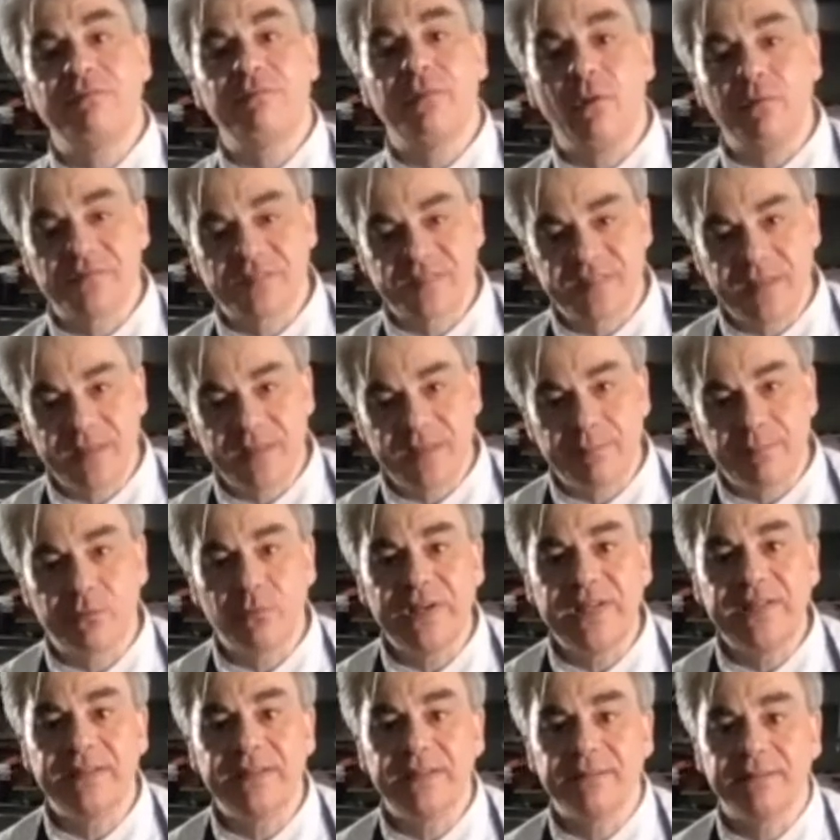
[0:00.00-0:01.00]

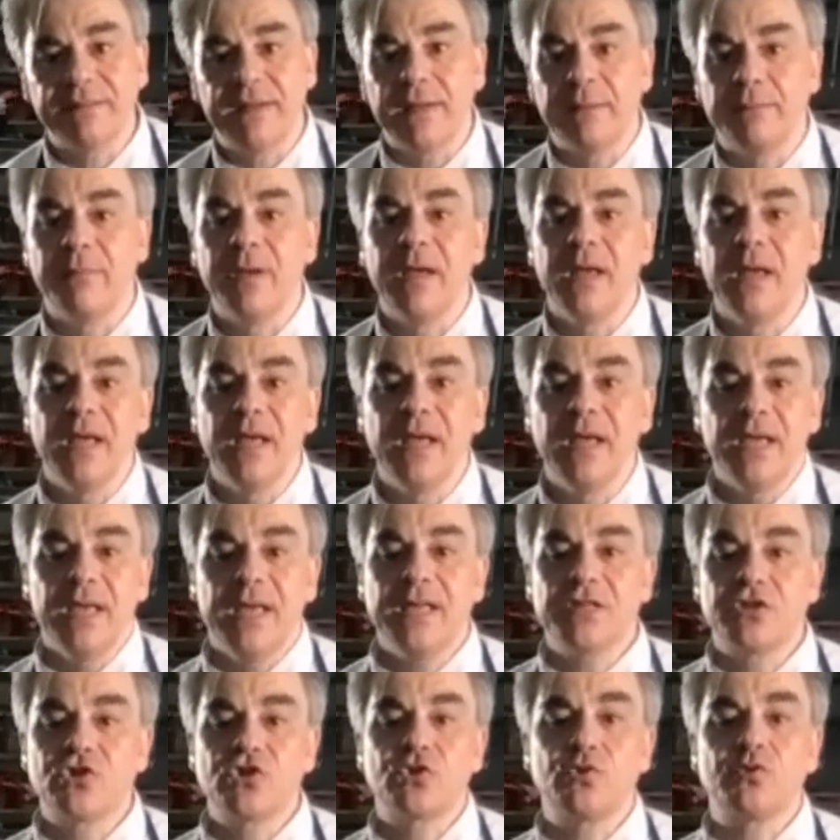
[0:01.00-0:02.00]
separating them
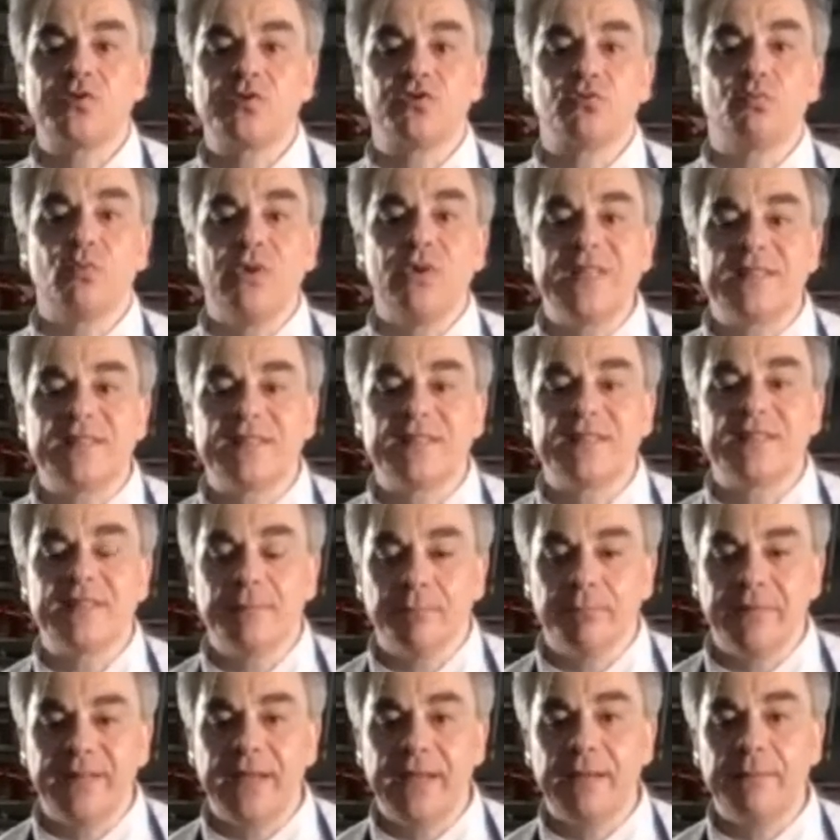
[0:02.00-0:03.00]
is just
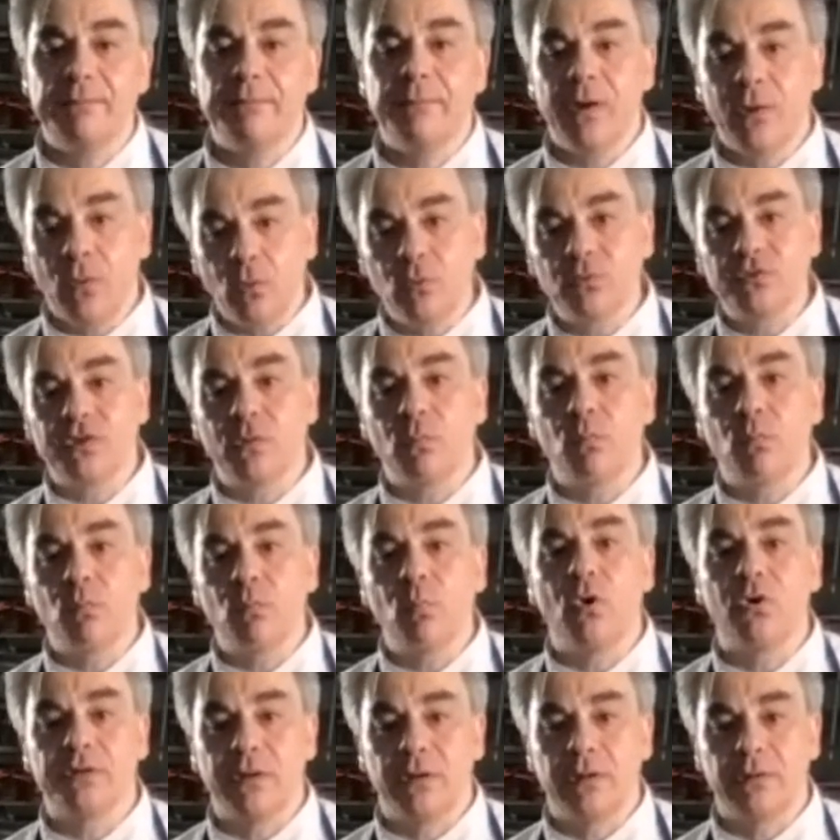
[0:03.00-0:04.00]
rinsing them under
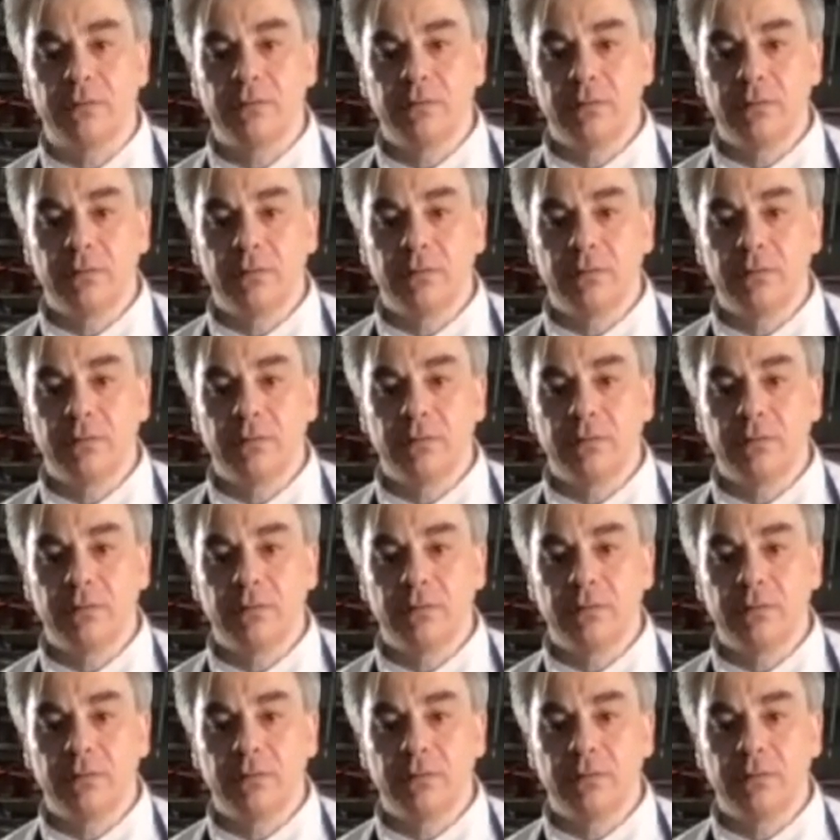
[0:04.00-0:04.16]
water.